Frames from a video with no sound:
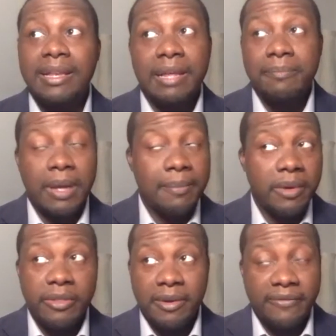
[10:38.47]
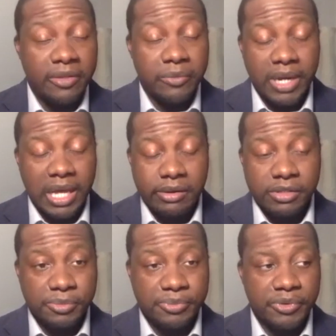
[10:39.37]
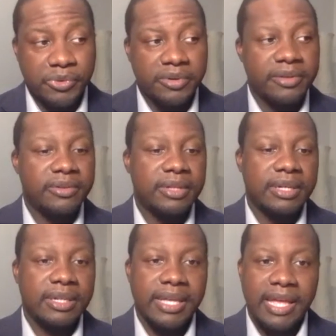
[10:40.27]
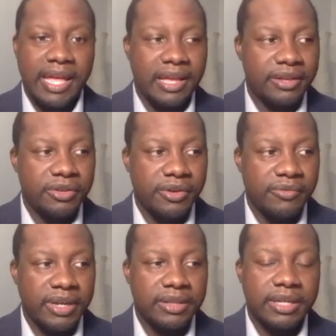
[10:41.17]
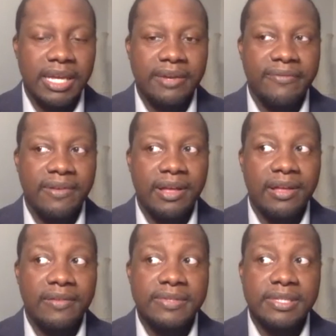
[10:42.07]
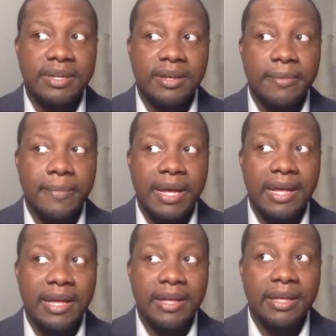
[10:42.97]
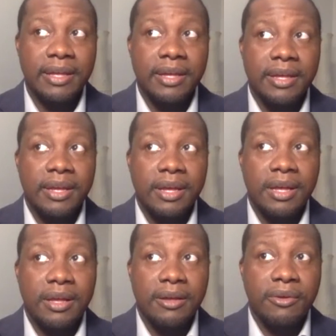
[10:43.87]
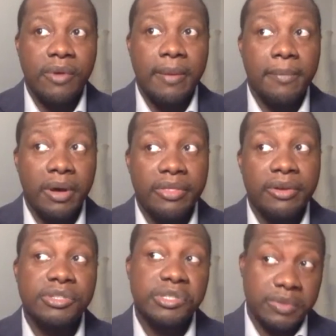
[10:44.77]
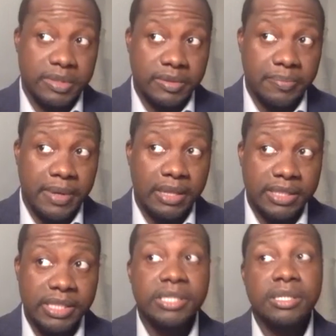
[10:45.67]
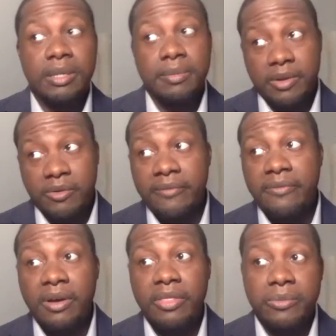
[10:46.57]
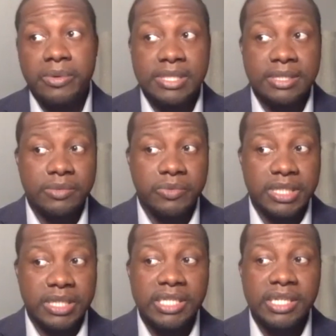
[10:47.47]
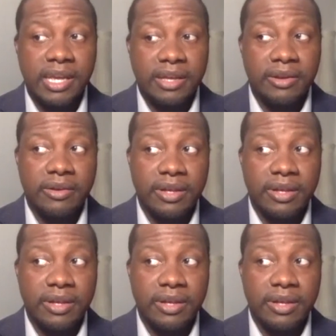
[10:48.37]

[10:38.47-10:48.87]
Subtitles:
my mother and my father were not entrepreneurial. They had, regular 9 to 5s. My grandmother, she was a politician, and my grandfather was an educator.